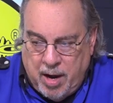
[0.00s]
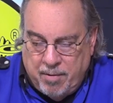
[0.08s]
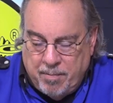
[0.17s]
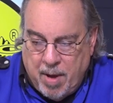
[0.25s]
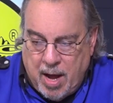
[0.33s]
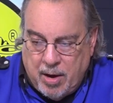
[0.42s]

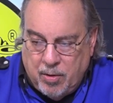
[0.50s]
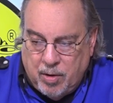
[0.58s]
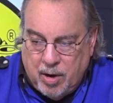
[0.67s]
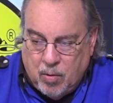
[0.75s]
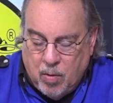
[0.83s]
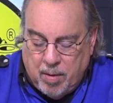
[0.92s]
have modern
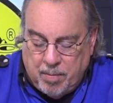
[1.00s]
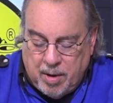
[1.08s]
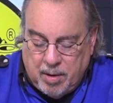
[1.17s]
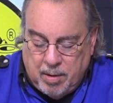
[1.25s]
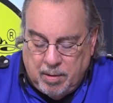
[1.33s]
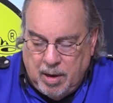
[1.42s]

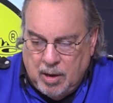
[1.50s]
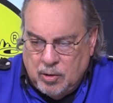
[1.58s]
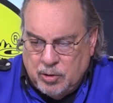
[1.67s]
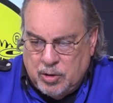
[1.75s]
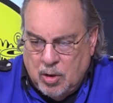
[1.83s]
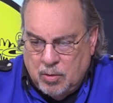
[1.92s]
equipment.
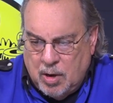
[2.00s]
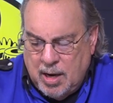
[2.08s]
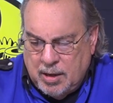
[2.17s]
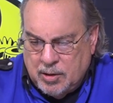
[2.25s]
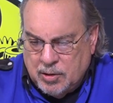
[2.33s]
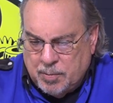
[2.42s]
Dealers don't
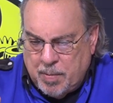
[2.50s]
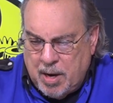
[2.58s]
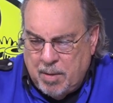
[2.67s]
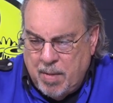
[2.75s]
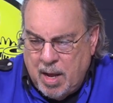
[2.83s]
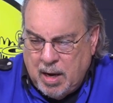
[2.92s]
like to
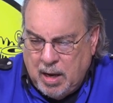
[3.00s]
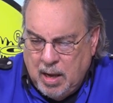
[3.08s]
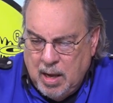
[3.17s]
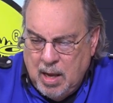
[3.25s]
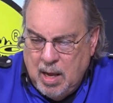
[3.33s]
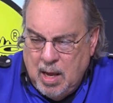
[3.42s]
spend money
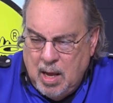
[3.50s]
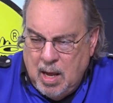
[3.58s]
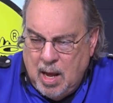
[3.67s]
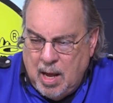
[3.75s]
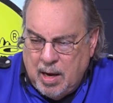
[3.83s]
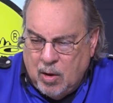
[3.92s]

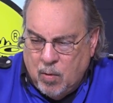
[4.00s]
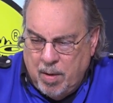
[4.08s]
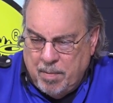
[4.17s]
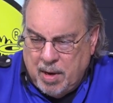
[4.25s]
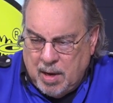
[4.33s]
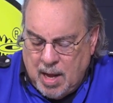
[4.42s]
on
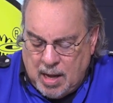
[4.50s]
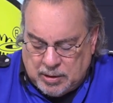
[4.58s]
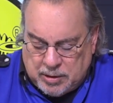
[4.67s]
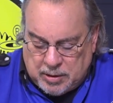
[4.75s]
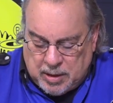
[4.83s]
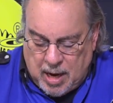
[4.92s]
equipment
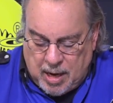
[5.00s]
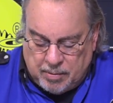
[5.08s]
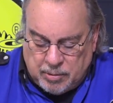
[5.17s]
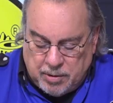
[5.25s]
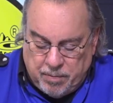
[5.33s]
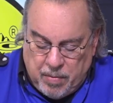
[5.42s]
lots of
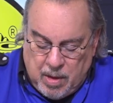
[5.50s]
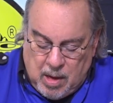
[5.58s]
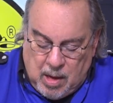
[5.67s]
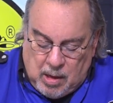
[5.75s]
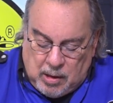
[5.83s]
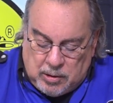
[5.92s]
times.
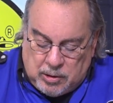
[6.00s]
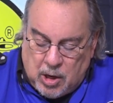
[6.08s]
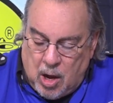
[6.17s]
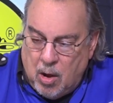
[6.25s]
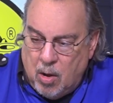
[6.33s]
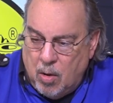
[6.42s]

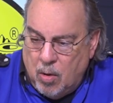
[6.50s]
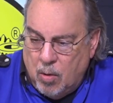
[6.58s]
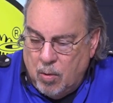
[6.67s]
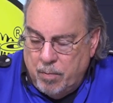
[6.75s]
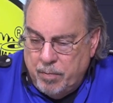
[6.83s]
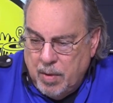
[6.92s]

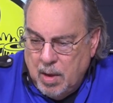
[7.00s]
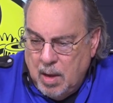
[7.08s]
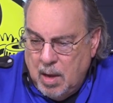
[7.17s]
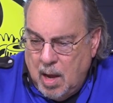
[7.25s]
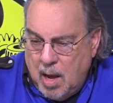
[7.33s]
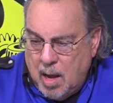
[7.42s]
So
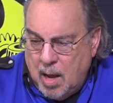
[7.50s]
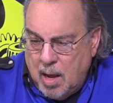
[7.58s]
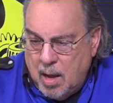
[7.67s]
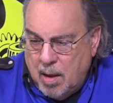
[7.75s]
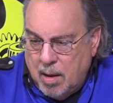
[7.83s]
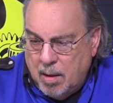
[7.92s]

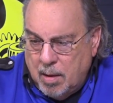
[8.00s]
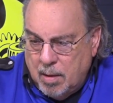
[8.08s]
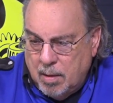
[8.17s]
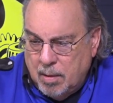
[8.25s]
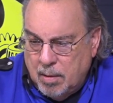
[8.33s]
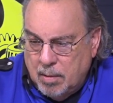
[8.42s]

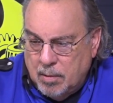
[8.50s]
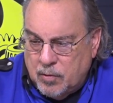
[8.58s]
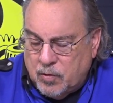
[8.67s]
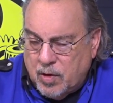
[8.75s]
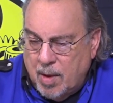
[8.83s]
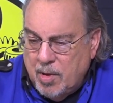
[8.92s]

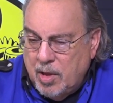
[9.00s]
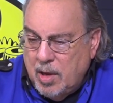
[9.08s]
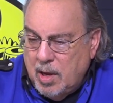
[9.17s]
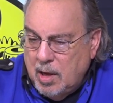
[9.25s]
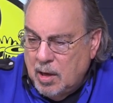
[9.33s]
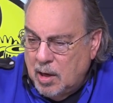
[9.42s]
some of
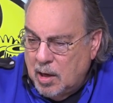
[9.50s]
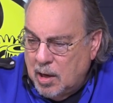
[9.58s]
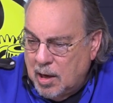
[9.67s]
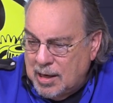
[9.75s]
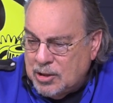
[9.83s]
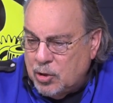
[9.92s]
the
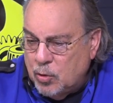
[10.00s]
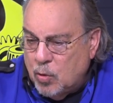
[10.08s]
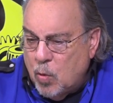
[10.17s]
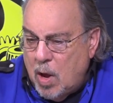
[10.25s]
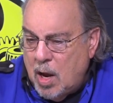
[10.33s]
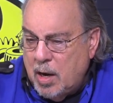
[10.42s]
lesser
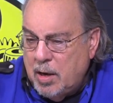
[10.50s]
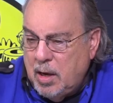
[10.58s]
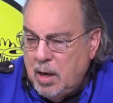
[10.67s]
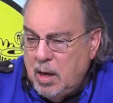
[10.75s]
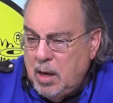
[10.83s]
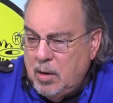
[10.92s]

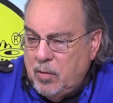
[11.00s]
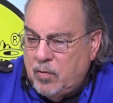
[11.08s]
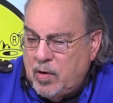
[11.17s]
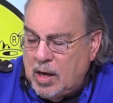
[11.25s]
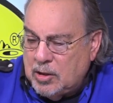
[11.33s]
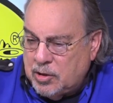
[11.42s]
quality
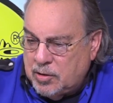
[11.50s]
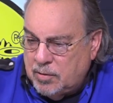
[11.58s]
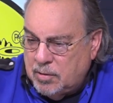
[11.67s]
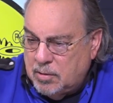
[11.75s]
test